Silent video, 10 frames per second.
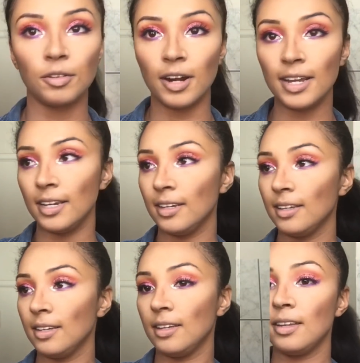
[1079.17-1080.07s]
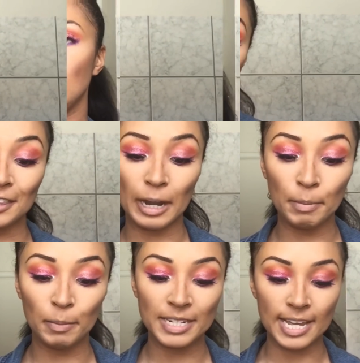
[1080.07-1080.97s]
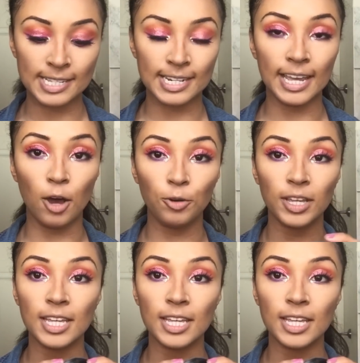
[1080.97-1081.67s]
Alrighty, the next product that I'm going to be testing out